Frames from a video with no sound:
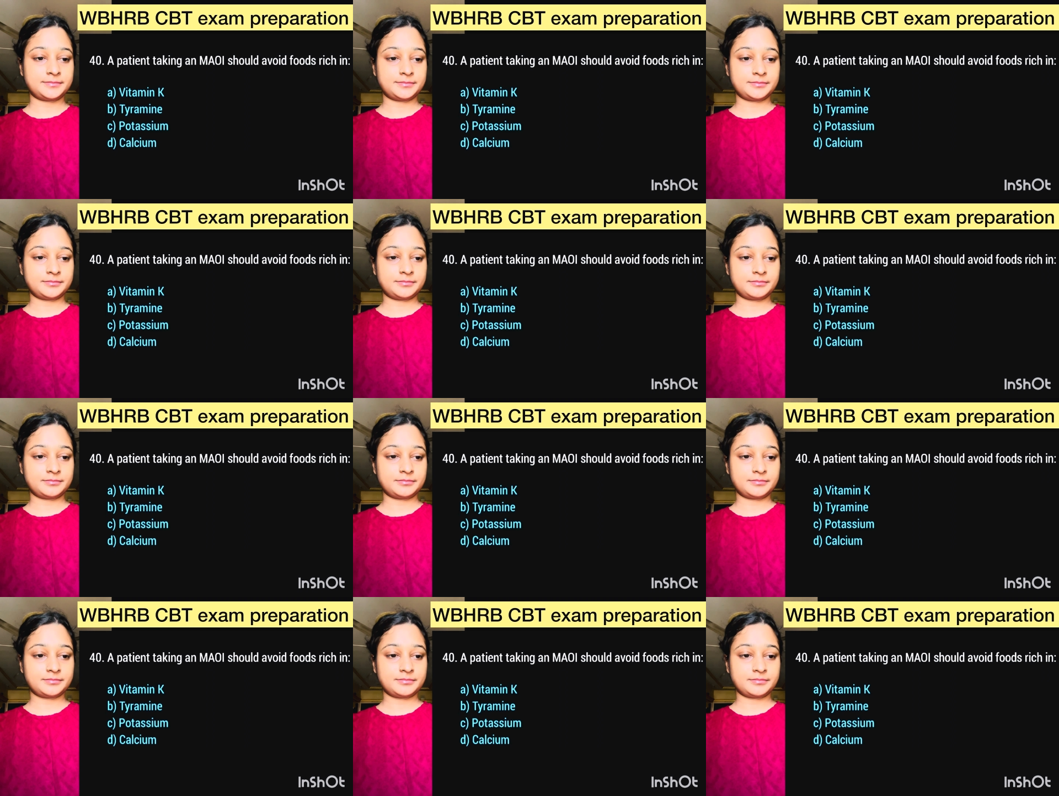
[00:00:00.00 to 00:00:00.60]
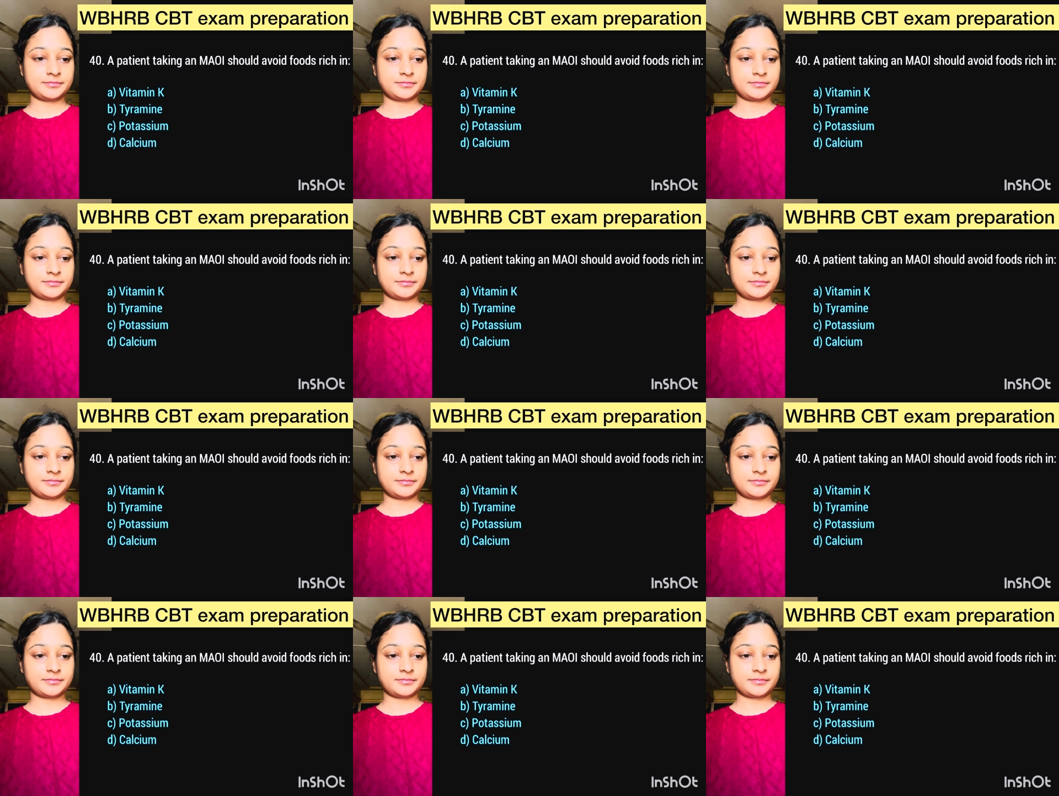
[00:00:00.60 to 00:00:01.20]

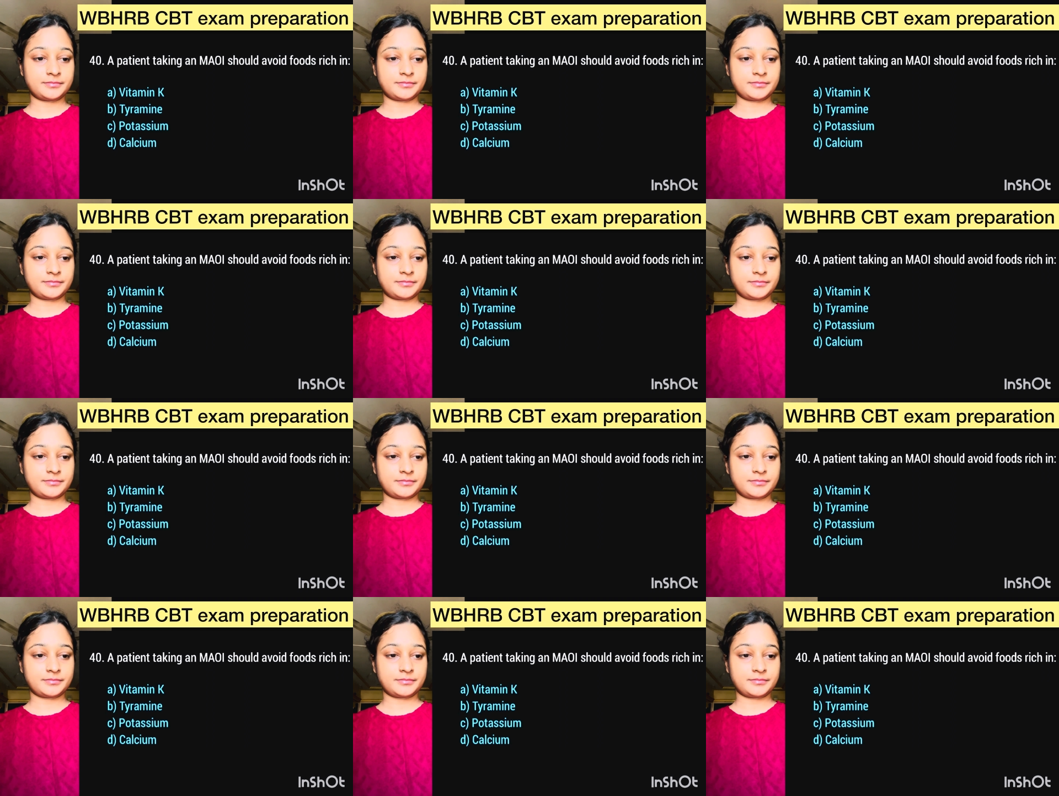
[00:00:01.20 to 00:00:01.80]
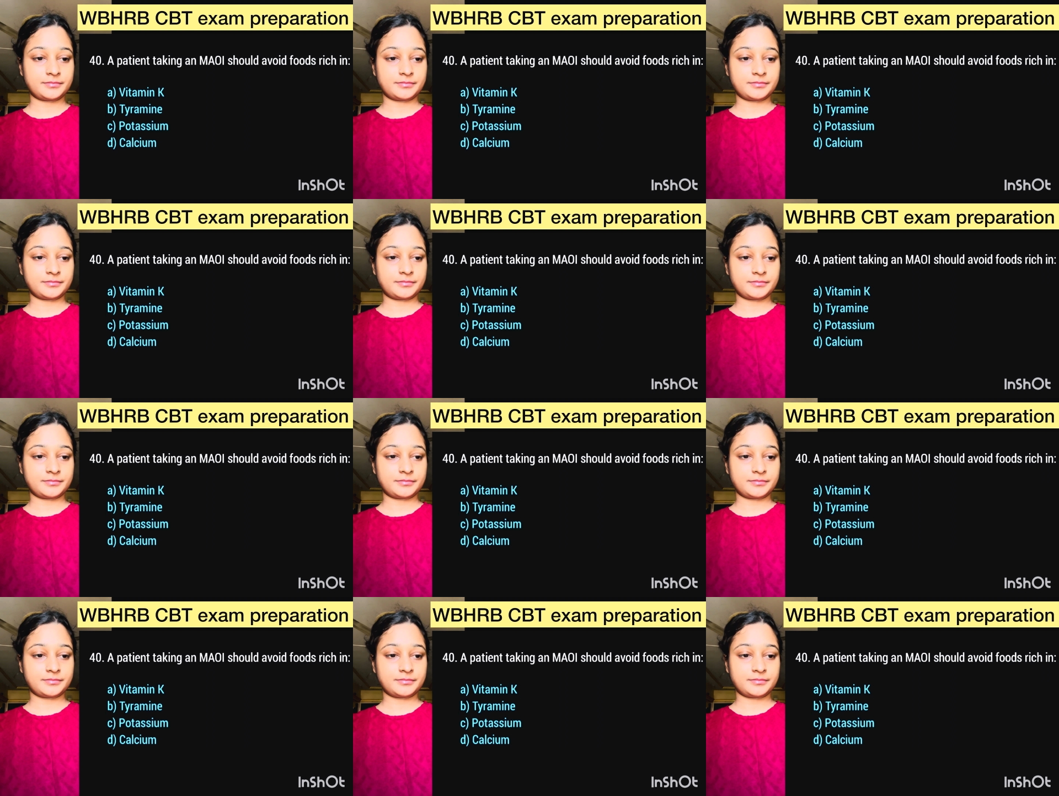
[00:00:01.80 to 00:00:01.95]
Nobody speaks.